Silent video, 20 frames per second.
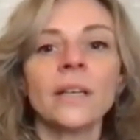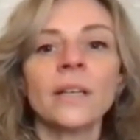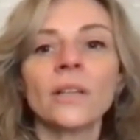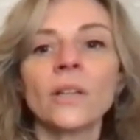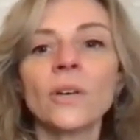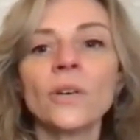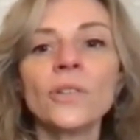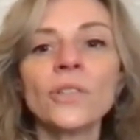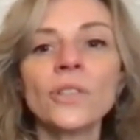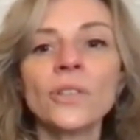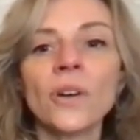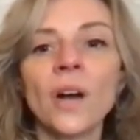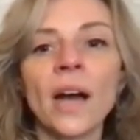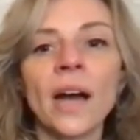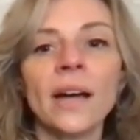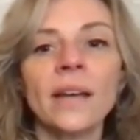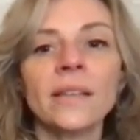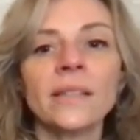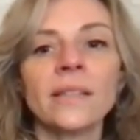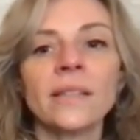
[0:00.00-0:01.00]
Close your
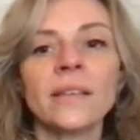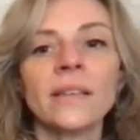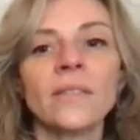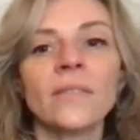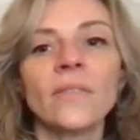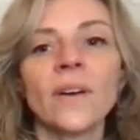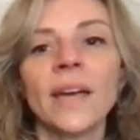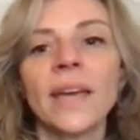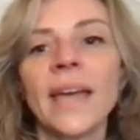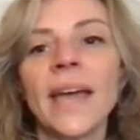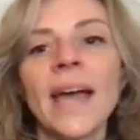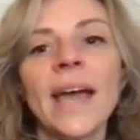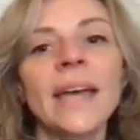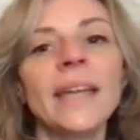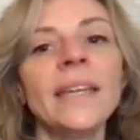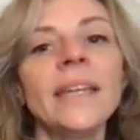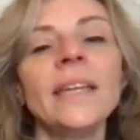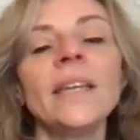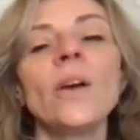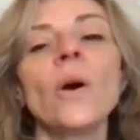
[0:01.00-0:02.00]
eyes and invite
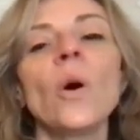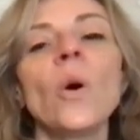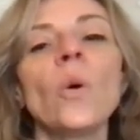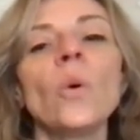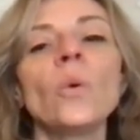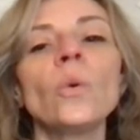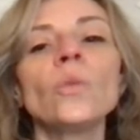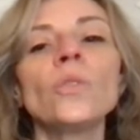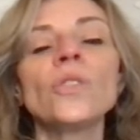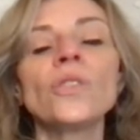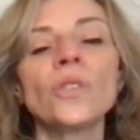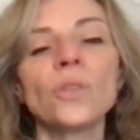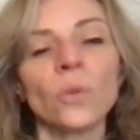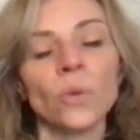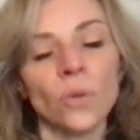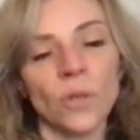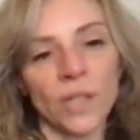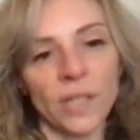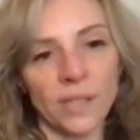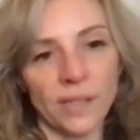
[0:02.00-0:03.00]
any old
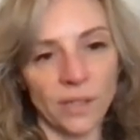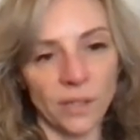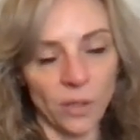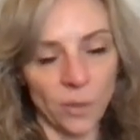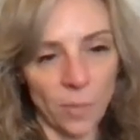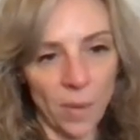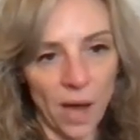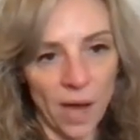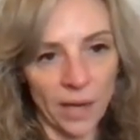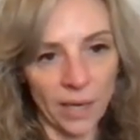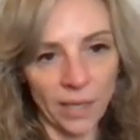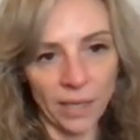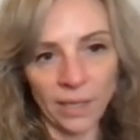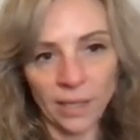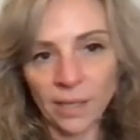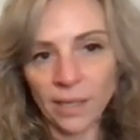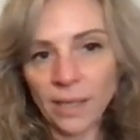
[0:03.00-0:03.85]
stories in your body,